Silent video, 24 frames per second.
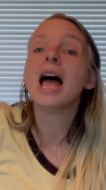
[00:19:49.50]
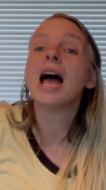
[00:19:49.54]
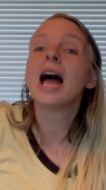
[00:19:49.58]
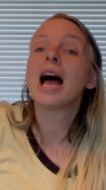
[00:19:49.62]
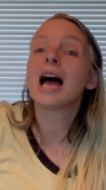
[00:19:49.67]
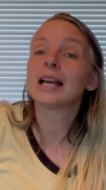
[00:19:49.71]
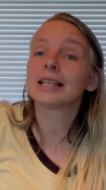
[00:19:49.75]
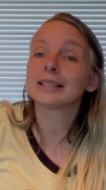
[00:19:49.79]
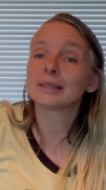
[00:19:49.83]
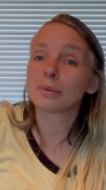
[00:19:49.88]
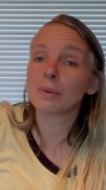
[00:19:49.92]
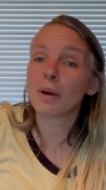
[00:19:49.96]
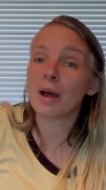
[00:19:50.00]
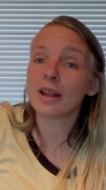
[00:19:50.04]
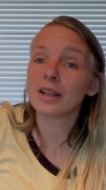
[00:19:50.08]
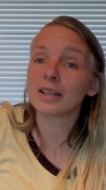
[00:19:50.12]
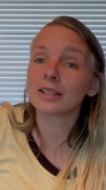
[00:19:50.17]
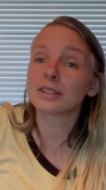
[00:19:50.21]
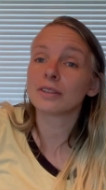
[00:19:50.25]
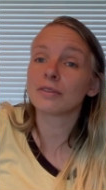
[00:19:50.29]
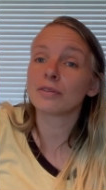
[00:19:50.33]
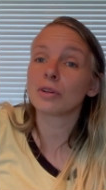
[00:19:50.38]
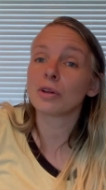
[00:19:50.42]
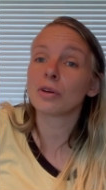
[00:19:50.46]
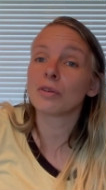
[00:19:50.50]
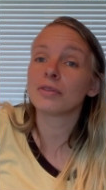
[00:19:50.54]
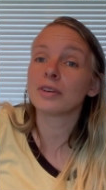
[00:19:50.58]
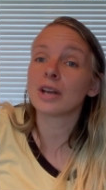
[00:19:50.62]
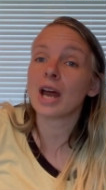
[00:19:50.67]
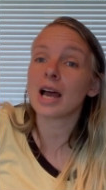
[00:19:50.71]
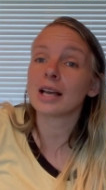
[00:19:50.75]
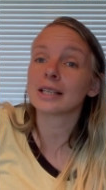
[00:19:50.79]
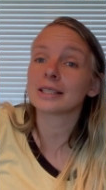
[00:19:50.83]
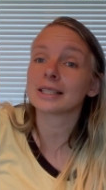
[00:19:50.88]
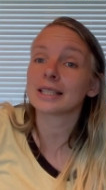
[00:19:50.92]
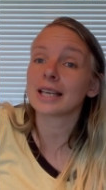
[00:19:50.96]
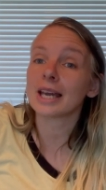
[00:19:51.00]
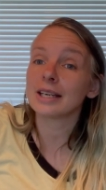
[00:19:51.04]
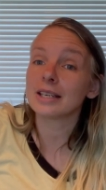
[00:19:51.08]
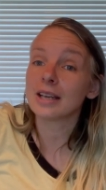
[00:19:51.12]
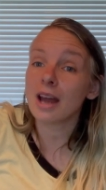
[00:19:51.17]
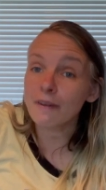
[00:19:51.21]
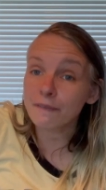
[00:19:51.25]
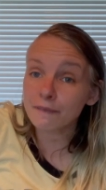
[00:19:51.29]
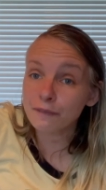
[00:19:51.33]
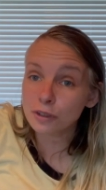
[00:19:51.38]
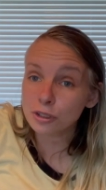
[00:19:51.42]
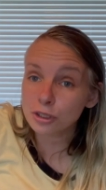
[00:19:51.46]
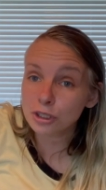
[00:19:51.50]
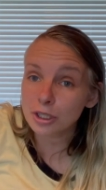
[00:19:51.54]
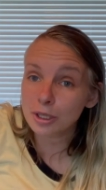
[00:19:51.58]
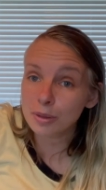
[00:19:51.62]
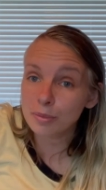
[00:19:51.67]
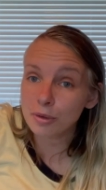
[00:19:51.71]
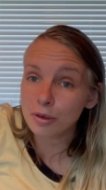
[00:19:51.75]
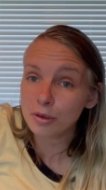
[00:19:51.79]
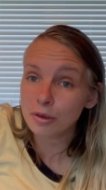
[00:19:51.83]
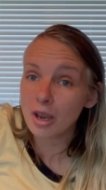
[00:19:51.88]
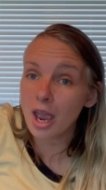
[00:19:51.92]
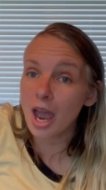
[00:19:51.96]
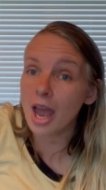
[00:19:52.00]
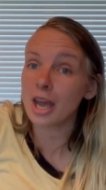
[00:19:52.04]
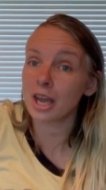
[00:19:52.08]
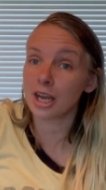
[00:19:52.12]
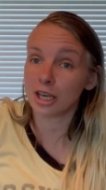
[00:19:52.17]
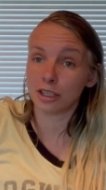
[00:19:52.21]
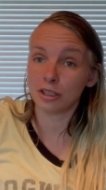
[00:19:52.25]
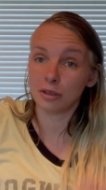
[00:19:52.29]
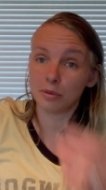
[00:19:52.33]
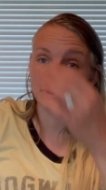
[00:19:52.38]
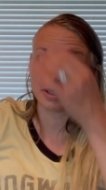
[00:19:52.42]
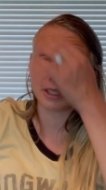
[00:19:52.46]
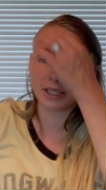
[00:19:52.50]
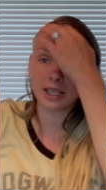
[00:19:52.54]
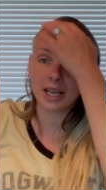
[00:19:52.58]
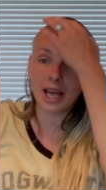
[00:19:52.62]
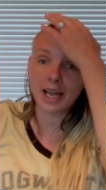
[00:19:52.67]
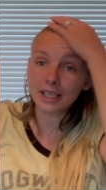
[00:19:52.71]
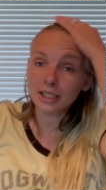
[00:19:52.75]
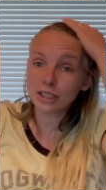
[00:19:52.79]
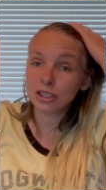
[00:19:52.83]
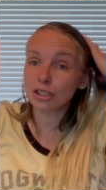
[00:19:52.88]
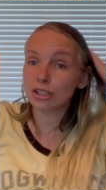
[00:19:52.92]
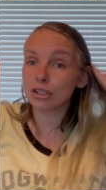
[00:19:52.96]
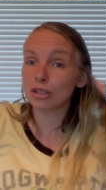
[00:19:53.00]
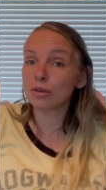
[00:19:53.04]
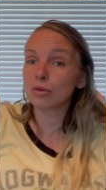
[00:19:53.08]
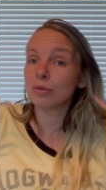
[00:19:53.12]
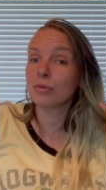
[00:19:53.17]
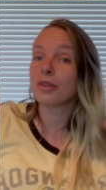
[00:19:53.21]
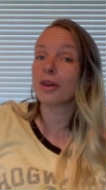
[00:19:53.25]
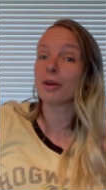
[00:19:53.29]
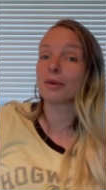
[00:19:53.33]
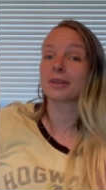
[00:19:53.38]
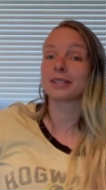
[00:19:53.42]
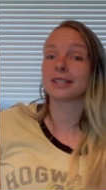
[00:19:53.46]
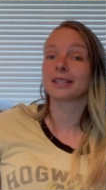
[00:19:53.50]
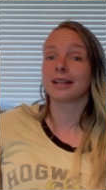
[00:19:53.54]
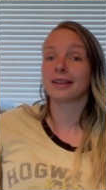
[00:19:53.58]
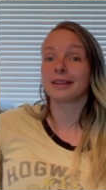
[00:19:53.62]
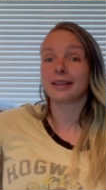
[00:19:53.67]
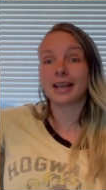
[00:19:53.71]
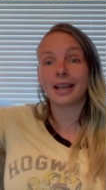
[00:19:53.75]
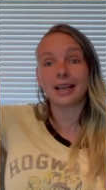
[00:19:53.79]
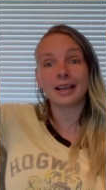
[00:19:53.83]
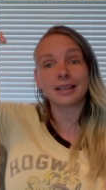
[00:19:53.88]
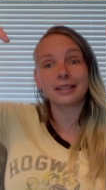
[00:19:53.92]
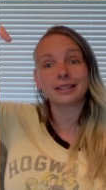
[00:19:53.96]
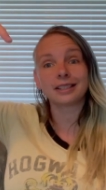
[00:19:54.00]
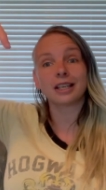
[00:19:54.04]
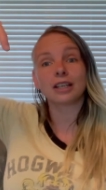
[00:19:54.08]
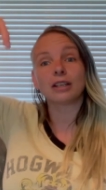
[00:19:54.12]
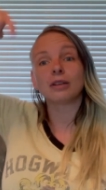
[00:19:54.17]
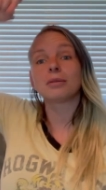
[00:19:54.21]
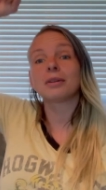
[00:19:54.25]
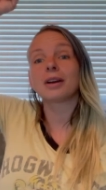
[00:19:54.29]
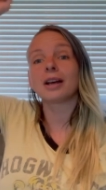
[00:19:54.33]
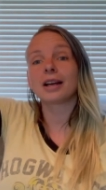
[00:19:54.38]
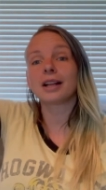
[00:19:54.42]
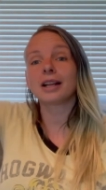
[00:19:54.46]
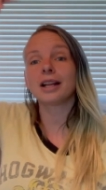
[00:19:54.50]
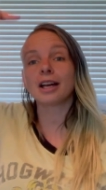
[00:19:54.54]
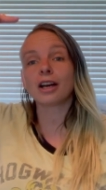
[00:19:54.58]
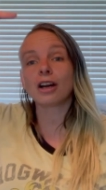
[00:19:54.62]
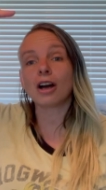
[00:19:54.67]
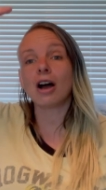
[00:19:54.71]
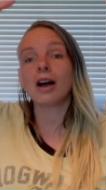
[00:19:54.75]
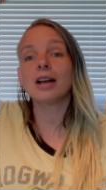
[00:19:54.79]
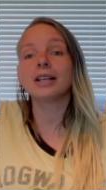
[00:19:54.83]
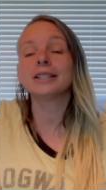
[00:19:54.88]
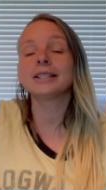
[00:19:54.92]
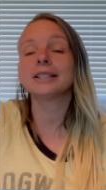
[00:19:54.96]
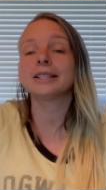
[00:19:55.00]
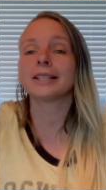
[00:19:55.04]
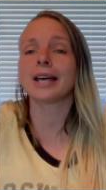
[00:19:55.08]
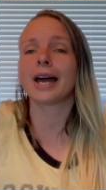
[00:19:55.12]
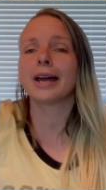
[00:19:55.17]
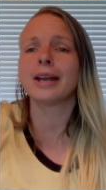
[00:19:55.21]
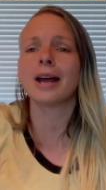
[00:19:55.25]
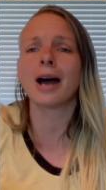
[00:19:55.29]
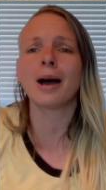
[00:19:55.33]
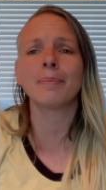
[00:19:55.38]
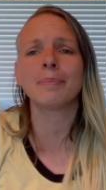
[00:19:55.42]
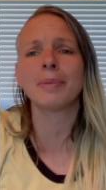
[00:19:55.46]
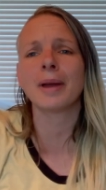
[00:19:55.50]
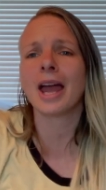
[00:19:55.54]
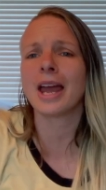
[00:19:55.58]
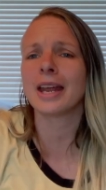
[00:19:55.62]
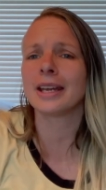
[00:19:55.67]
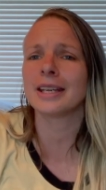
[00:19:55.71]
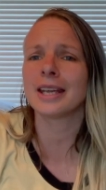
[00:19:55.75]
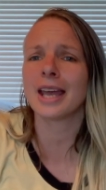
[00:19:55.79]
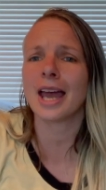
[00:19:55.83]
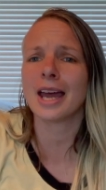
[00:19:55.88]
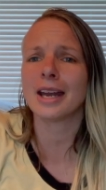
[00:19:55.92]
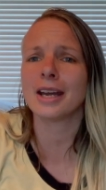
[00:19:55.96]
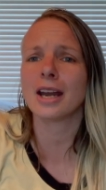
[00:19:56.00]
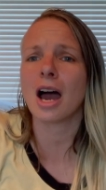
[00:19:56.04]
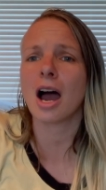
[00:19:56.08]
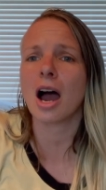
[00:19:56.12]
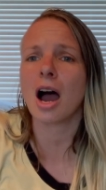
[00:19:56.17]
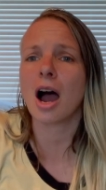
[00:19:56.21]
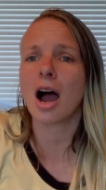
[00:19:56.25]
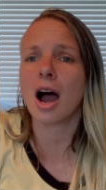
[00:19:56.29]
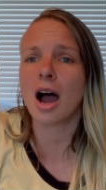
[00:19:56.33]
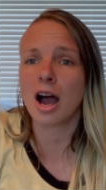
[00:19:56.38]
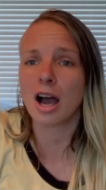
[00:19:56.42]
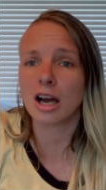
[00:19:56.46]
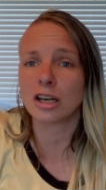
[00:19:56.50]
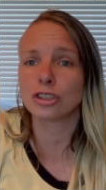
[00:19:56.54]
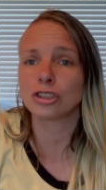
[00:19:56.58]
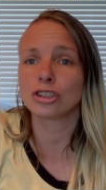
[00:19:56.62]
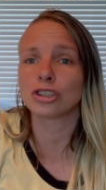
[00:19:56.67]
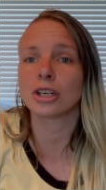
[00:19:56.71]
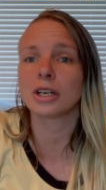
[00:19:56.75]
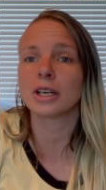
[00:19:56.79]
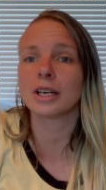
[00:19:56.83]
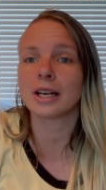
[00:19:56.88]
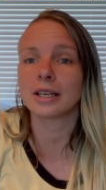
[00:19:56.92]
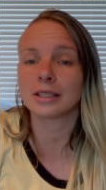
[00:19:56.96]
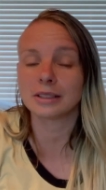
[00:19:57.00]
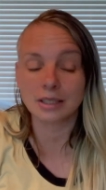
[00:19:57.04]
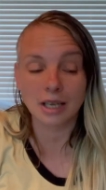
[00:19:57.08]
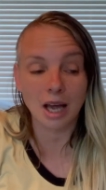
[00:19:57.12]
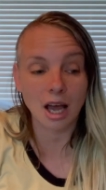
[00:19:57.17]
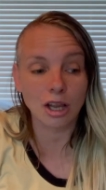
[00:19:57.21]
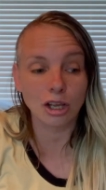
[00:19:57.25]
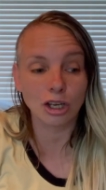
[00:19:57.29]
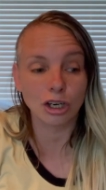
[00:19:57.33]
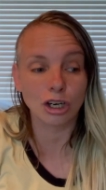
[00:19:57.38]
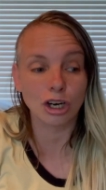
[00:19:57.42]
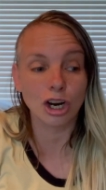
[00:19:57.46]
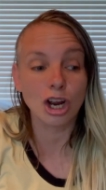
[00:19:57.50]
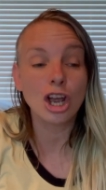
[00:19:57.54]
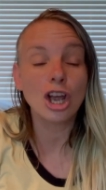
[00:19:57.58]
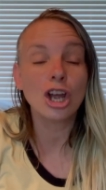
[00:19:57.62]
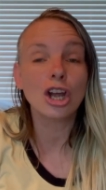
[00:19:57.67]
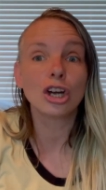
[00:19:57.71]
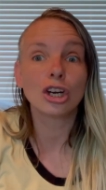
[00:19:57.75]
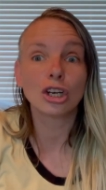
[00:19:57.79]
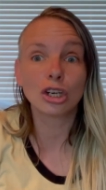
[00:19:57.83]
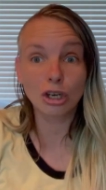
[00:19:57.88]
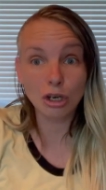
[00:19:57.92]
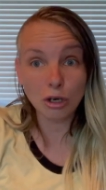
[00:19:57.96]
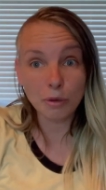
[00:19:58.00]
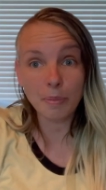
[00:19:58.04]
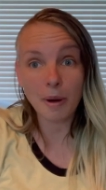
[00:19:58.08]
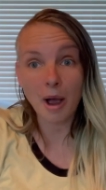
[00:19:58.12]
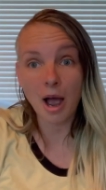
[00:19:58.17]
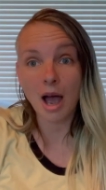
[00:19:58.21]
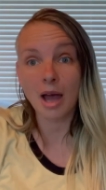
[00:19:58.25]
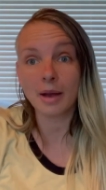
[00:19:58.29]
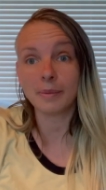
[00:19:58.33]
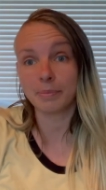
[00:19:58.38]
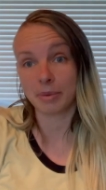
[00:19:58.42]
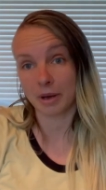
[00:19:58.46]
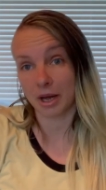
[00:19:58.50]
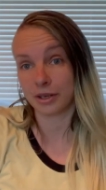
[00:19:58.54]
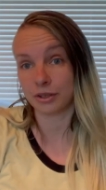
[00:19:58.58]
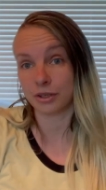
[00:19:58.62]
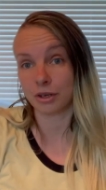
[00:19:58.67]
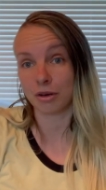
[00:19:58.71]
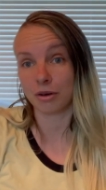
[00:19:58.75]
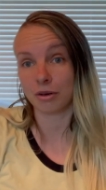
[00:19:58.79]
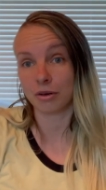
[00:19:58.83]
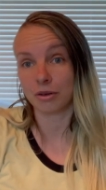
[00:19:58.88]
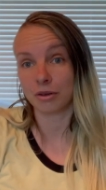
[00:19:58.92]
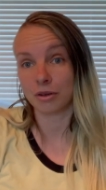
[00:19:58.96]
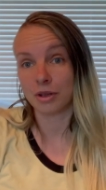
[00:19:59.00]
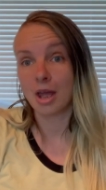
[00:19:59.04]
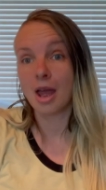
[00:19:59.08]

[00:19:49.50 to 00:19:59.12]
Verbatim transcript: As well as if you have not signed up for Temu yet and you would like to, there is a link that you can click on, sign up, and get a $100 coupon bundle.